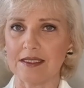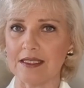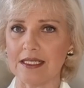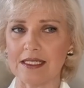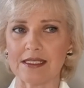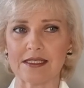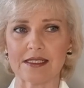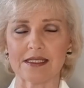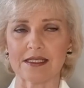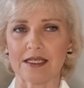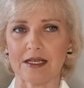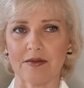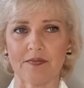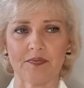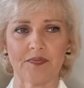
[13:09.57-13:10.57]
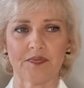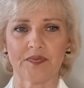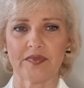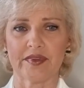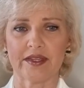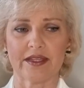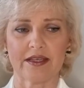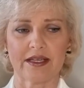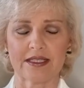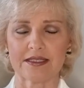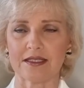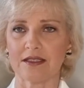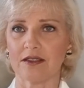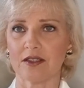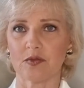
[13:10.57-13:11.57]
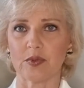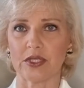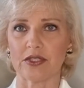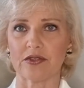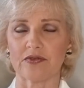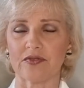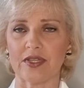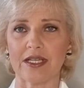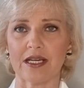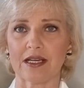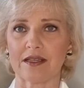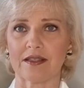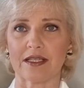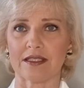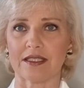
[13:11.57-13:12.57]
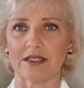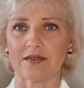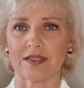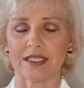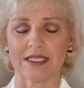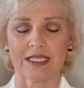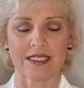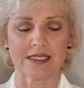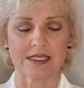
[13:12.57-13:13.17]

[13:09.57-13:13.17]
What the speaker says: And I did not want to feel like that every day.